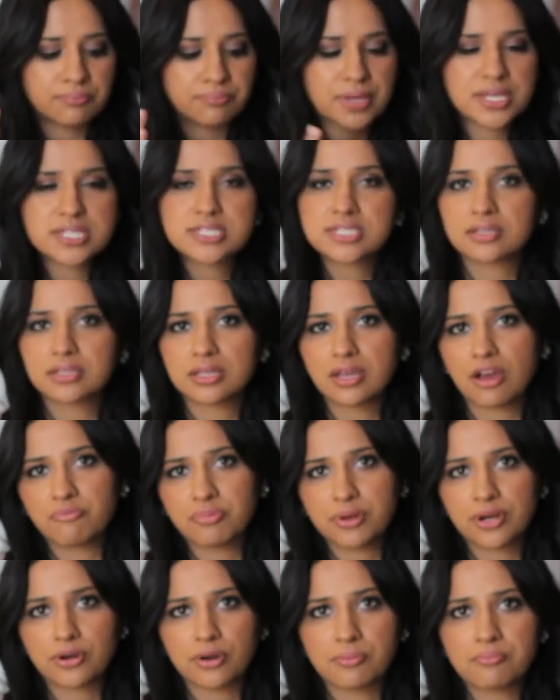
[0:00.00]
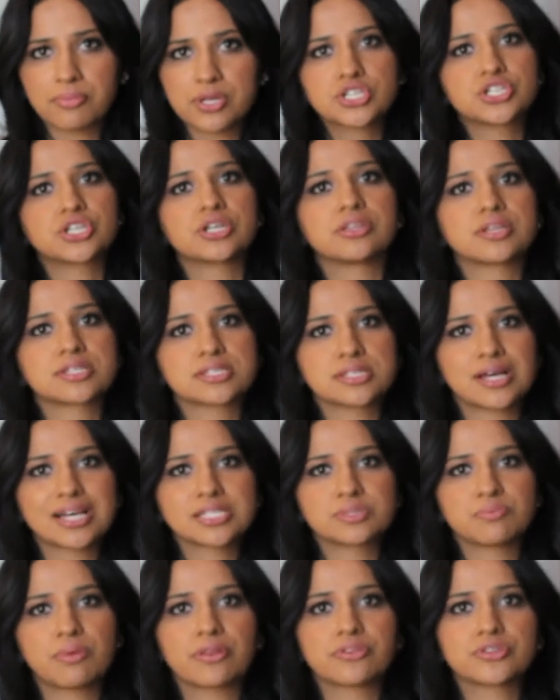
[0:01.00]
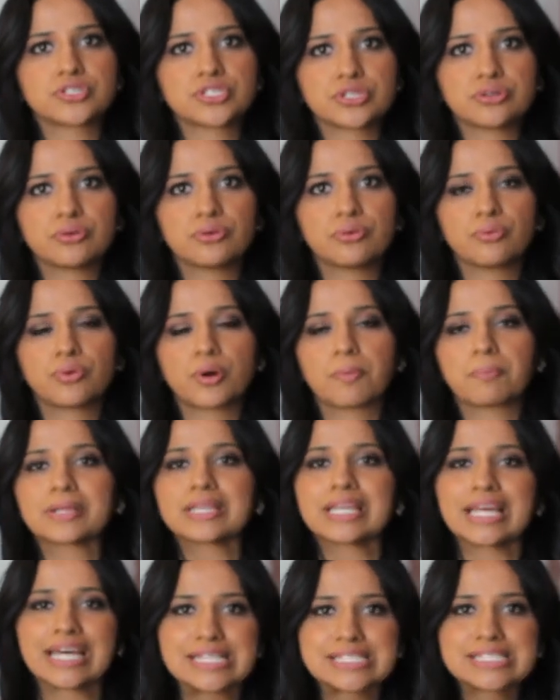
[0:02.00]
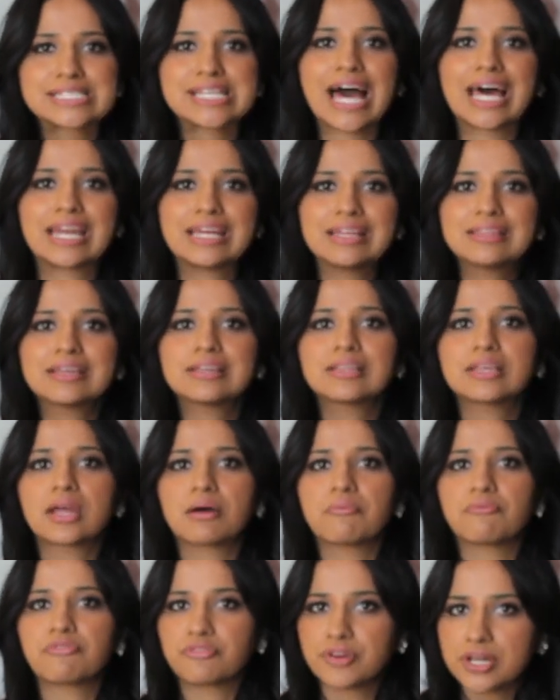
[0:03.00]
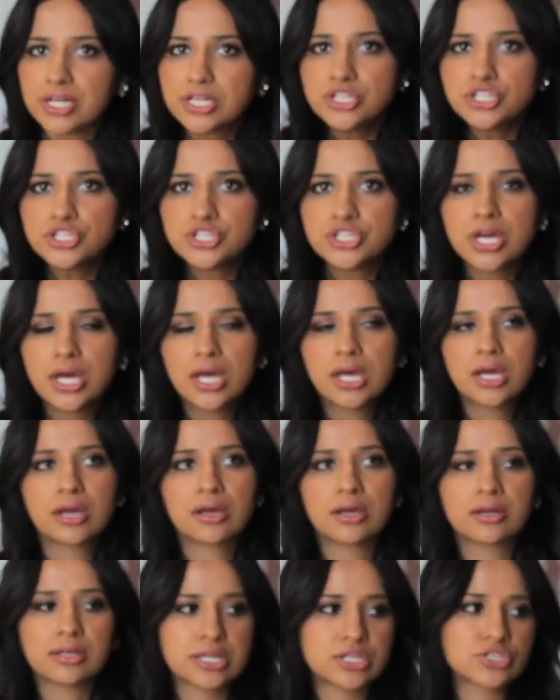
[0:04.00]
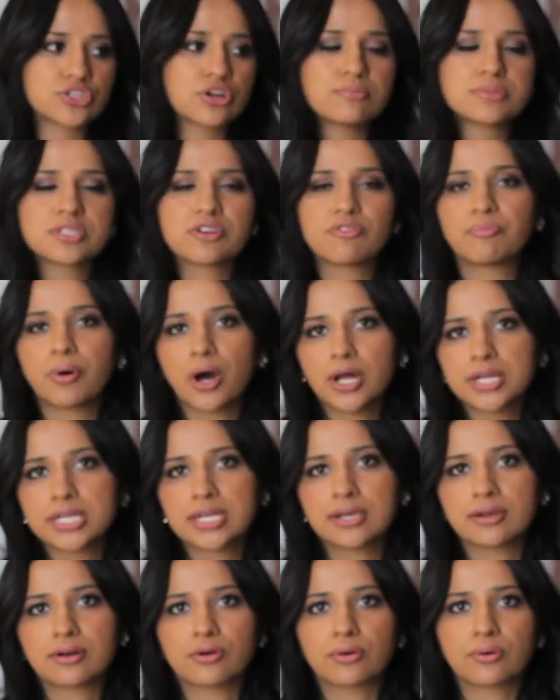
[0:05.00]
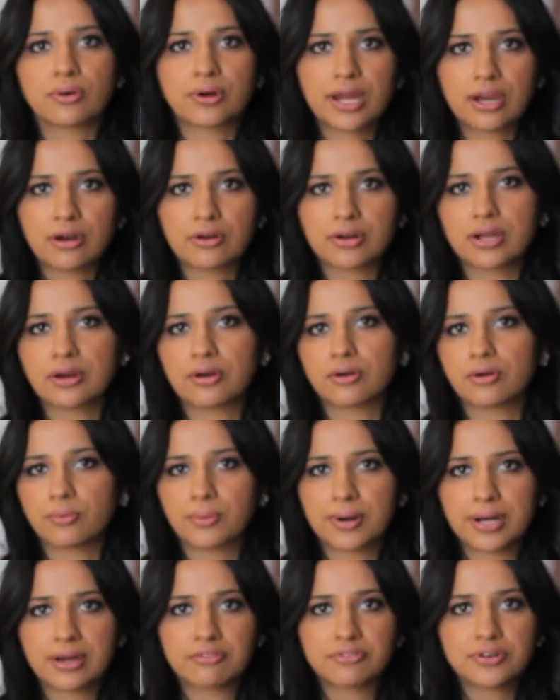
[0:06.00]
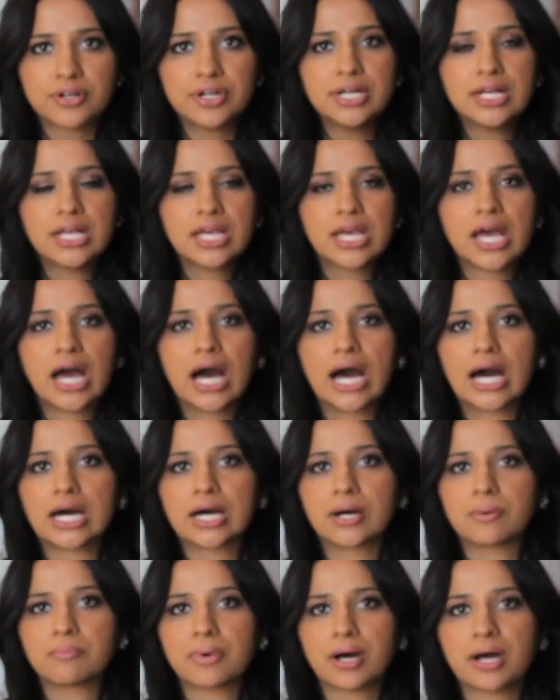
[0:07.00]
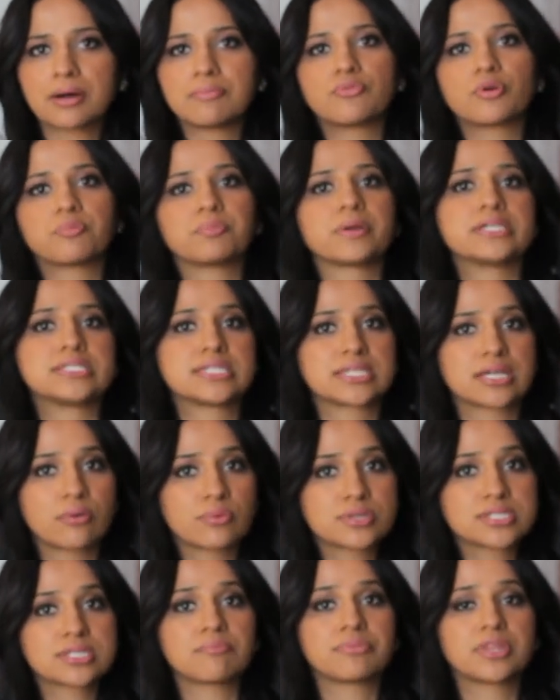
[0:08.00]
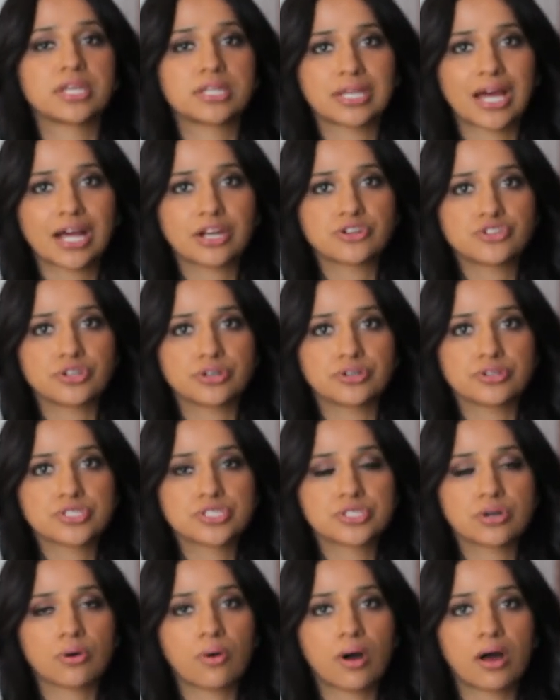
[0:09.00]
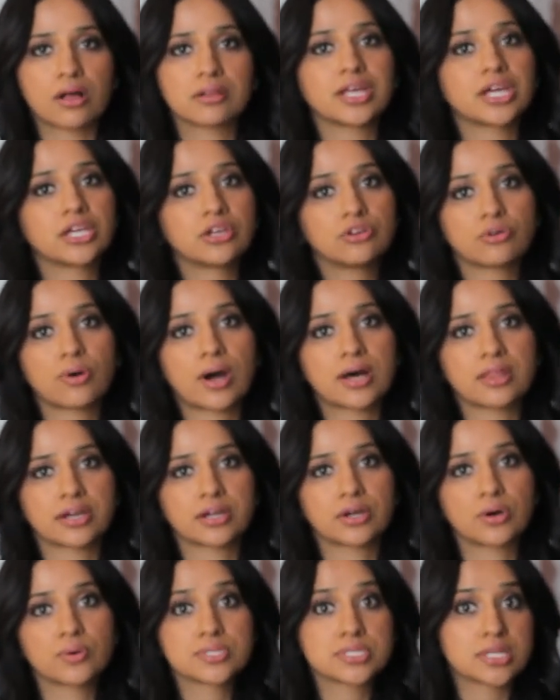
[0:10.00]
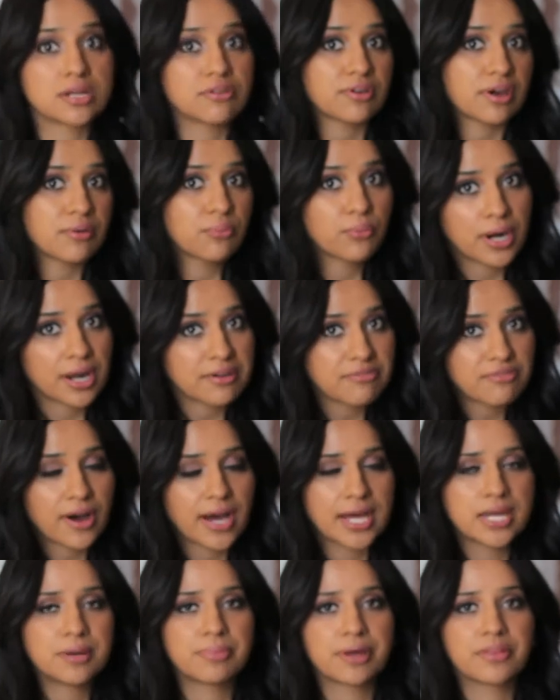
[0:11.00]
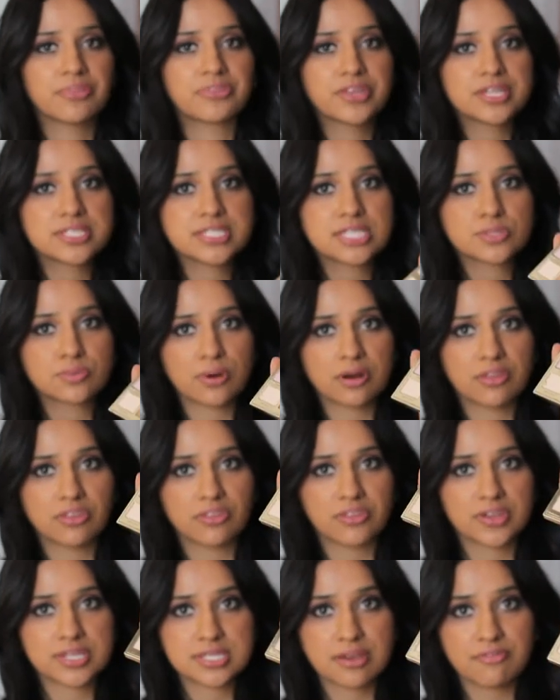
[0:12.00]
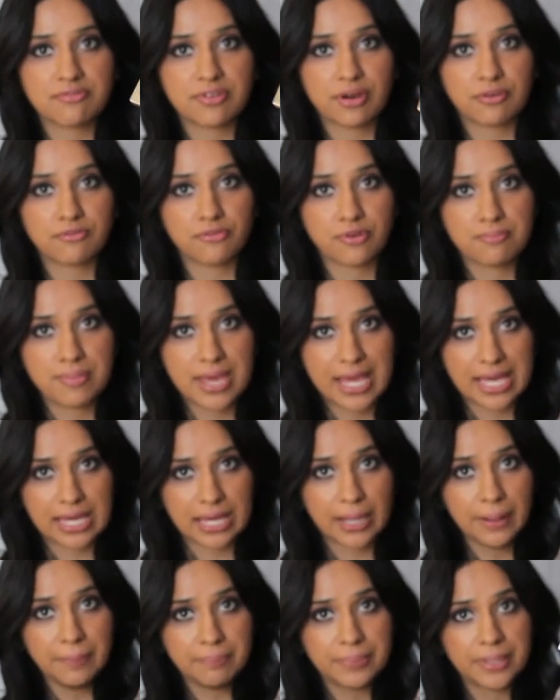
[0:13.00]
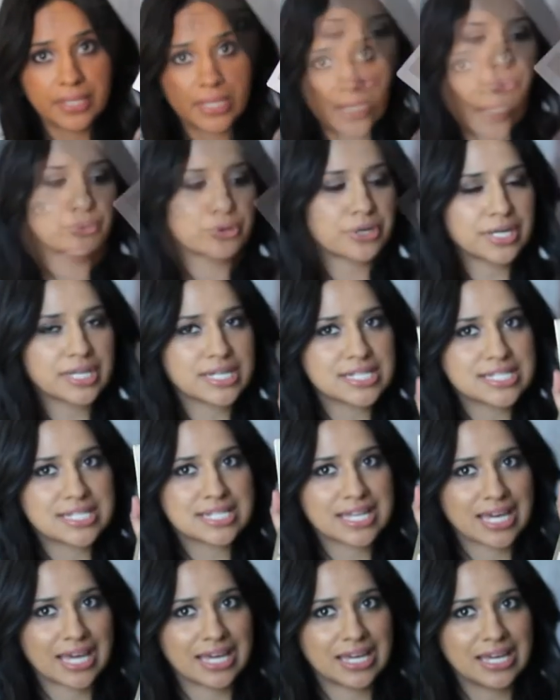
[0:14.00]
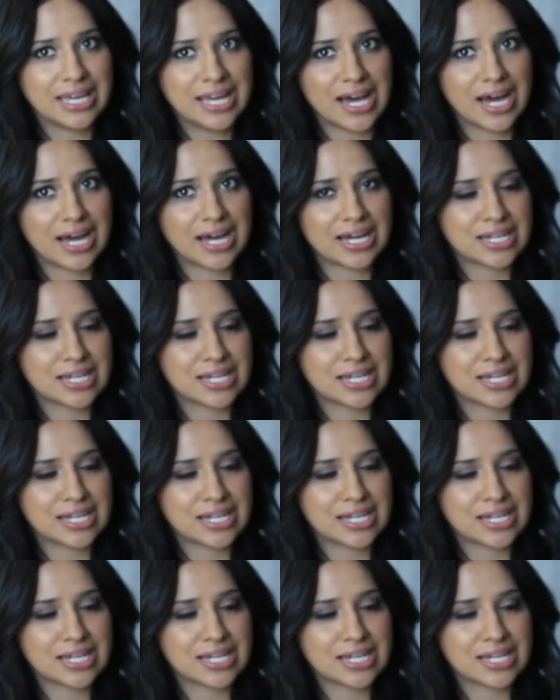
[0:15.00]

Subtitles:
basically I've been on a mission this last month to replace anything that I'm finished in terms of body care or hair care or whatever. I'm replacing it with something natural. So I'll let you know how that goes and what I find. But this is one of the things I found for makeup, and I'm wearing it today.